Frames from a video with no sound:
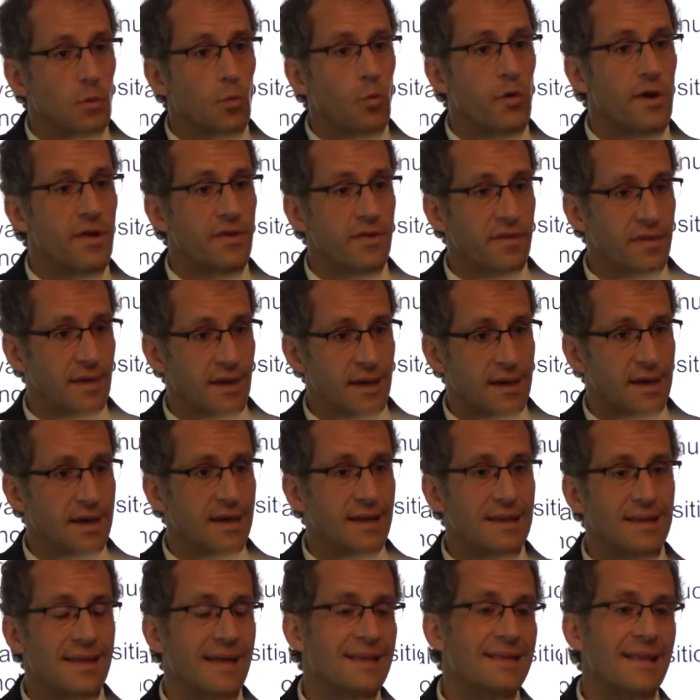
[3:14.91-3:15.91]
We
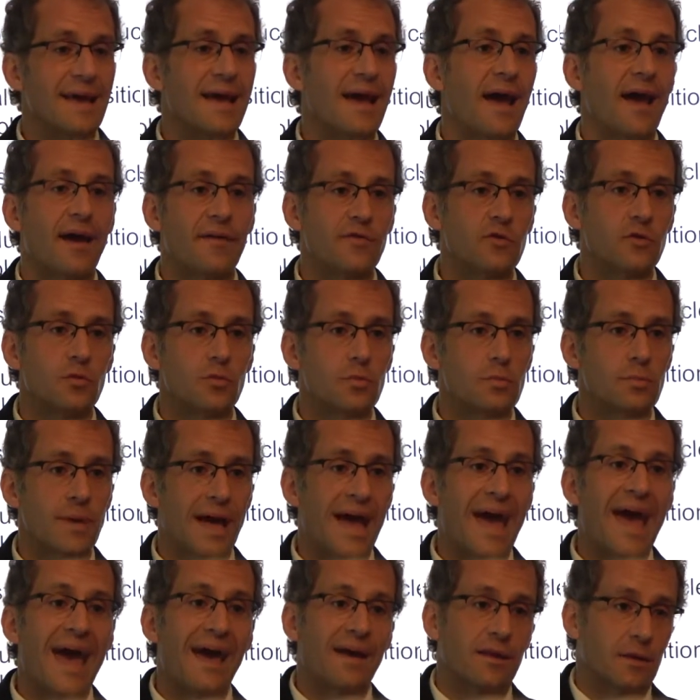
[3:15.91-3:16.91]
think that they have
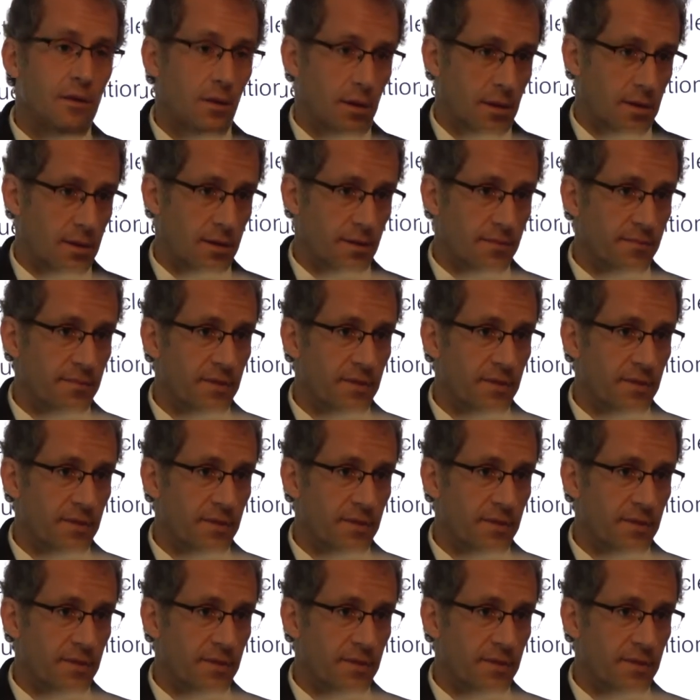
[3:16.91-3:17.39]
to act on them.